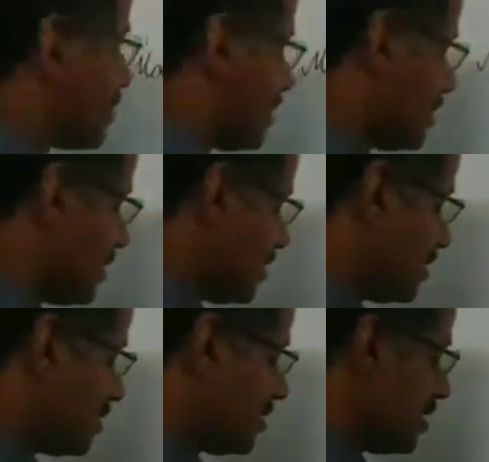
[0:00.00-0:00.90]
and
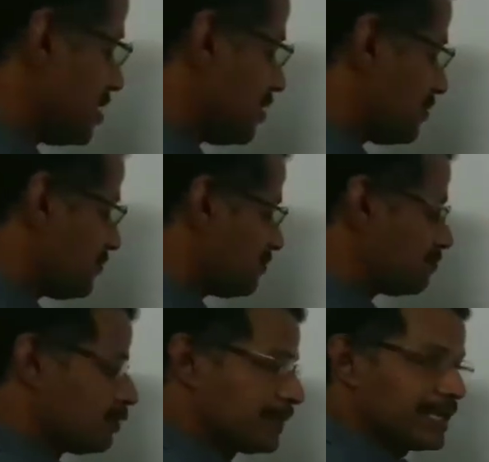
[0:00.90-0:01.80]
he think of
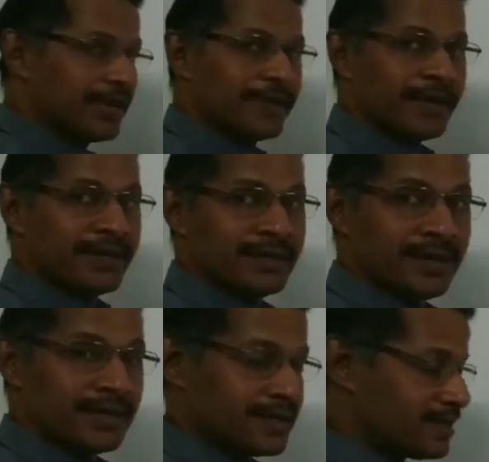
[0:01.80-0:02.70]
moving away,
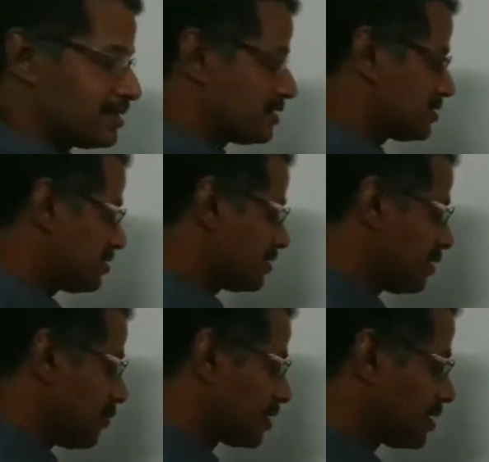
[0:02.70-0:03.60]
and he
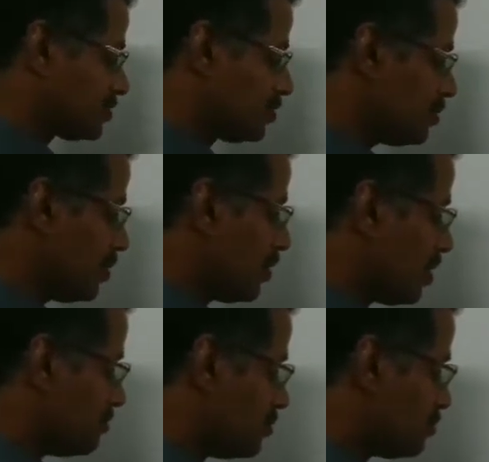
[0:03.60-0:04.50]
wanted to
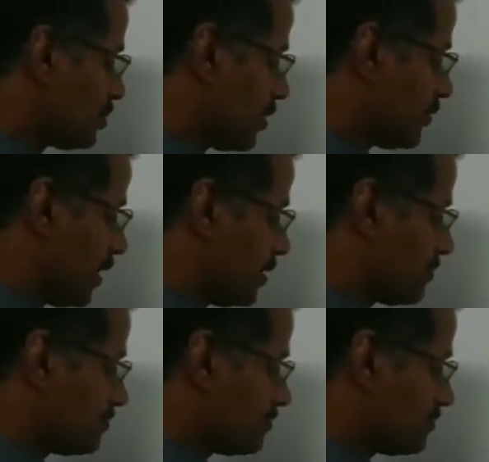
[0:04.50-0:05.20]
move away.